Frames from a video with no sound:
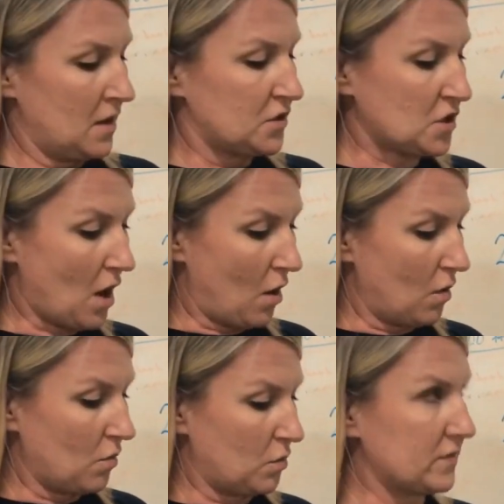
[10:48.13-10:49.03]

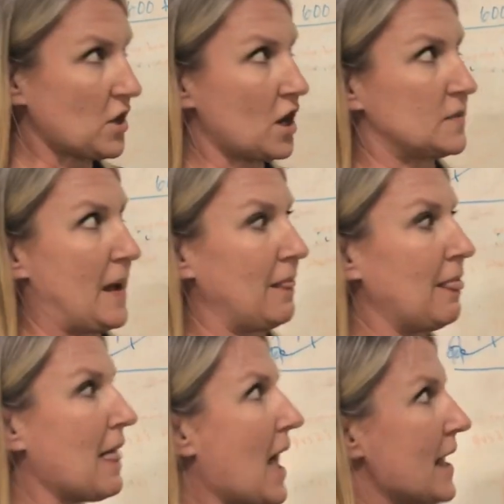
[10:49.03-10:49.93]
So we've talked
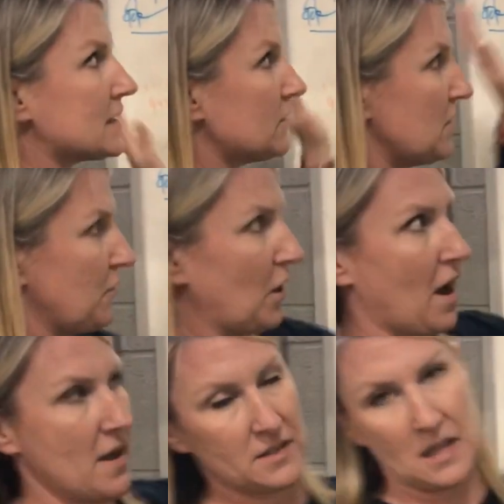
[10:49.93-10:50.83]
about lots of different
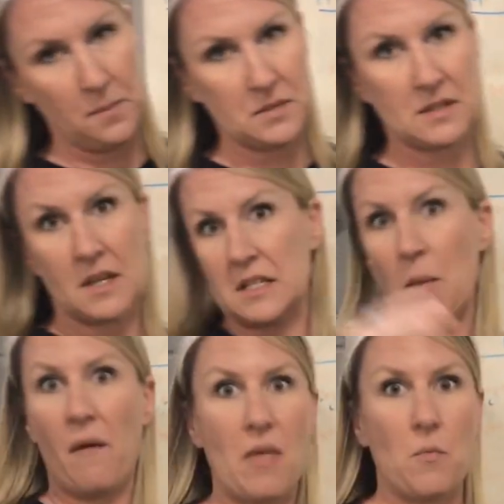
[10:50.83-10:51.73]
concepts.
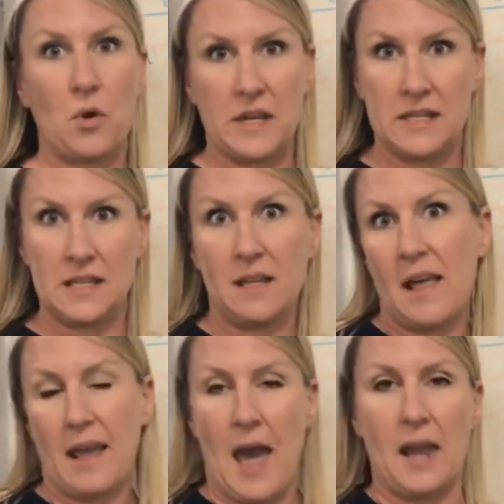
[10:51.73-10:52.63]
Some of them were easy,
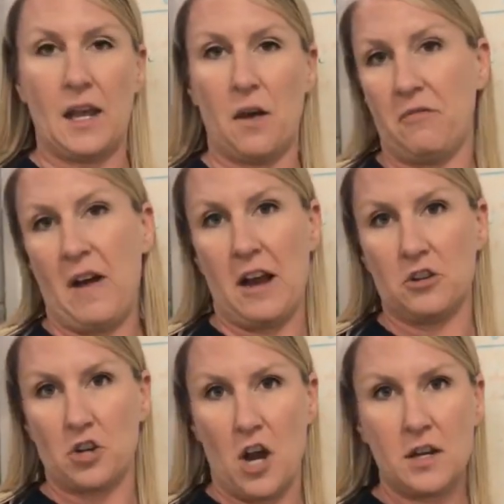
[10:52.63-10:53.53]
like adding up
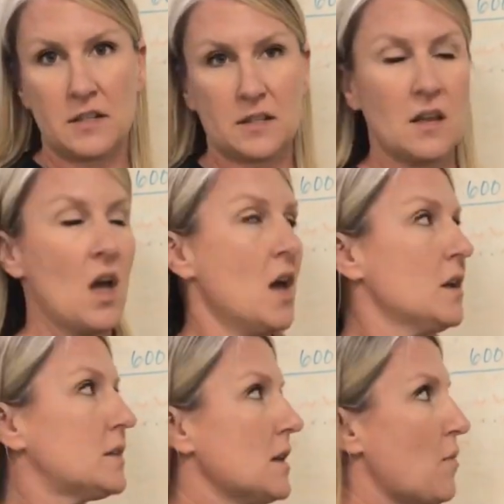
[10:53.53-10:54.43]
fire trucks.
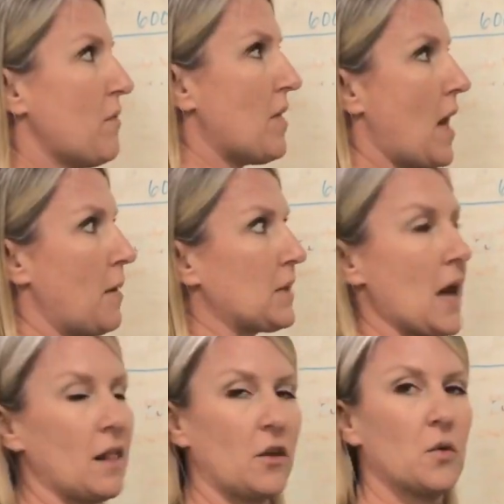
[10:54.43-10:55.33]
Some of them
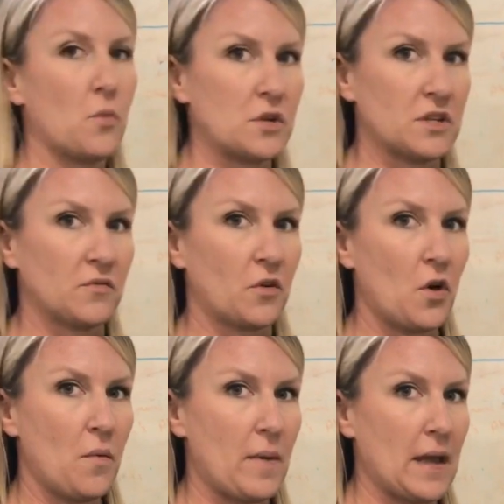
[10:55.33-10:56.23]
got a little more
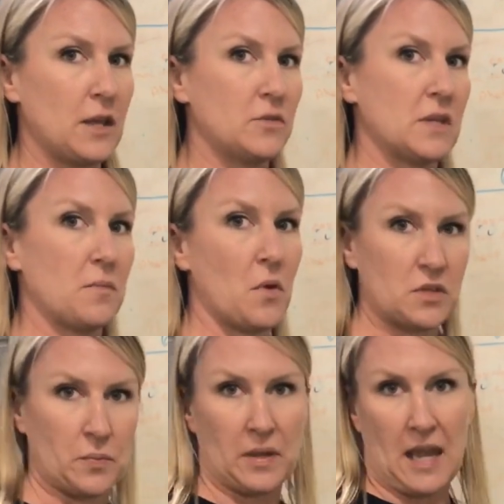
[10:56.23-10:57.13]
difficult by using
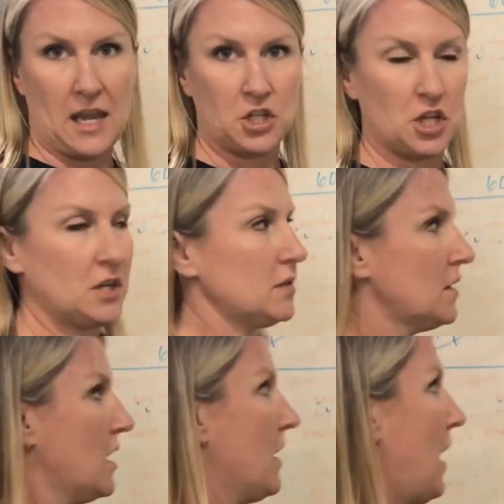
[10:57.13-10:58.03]
multiplication.
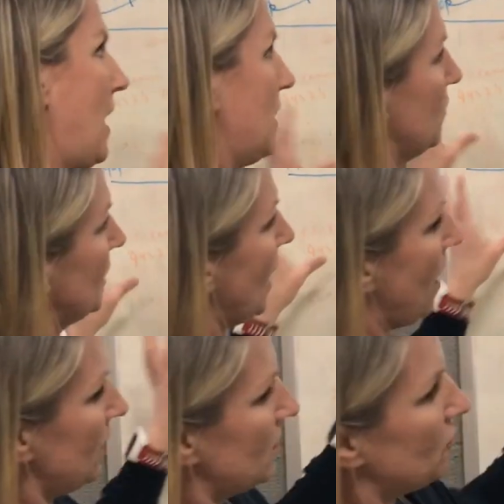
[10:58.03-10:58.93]
And then we
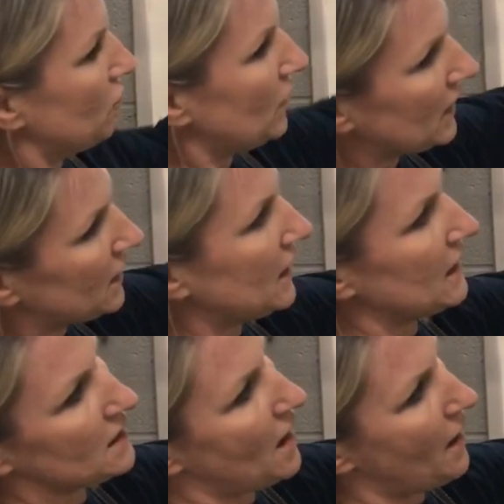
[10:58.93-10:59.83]
got
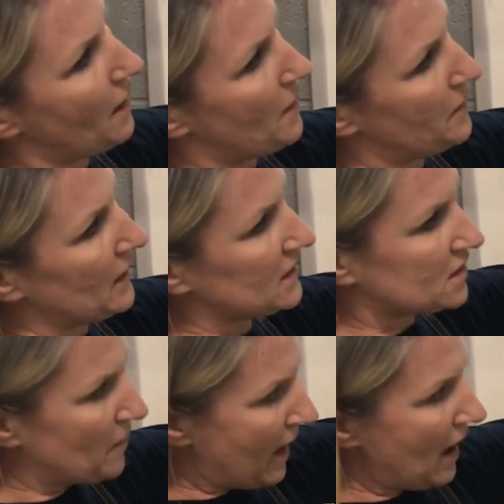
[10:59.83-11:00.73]
really um,
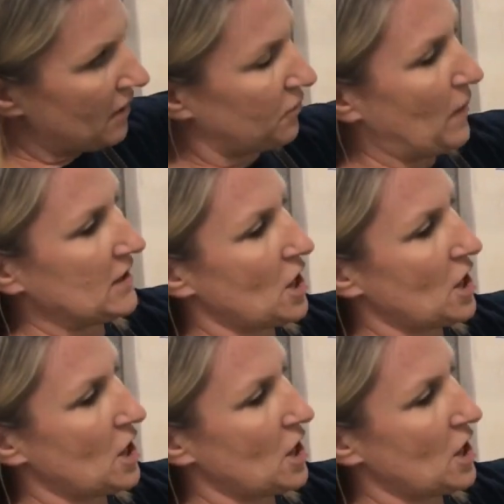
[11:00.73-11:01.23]
into math by